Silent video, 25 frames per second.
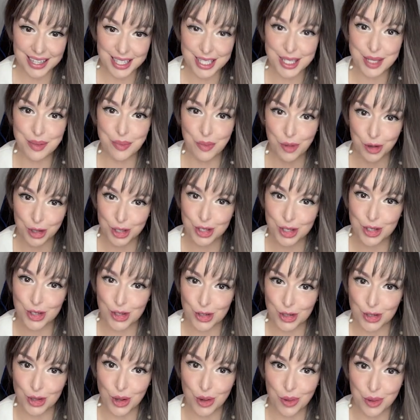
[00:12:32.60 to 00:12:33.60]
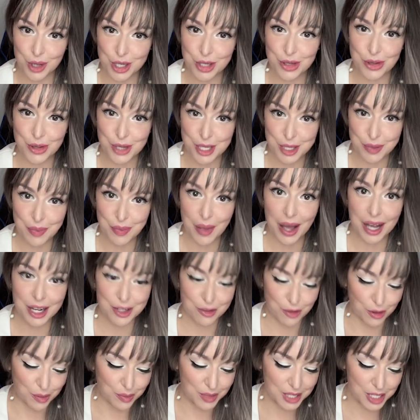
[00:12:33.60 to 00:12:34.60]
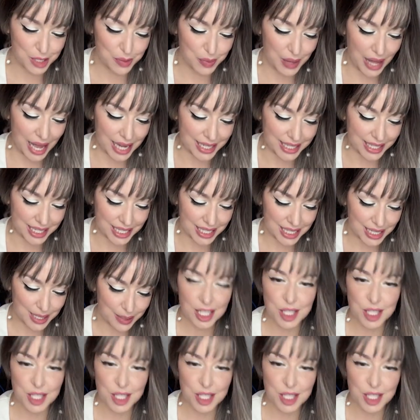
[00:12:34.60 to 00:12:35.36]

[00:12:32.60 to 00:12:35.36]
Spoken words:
And it's important to know what to expect from this planet,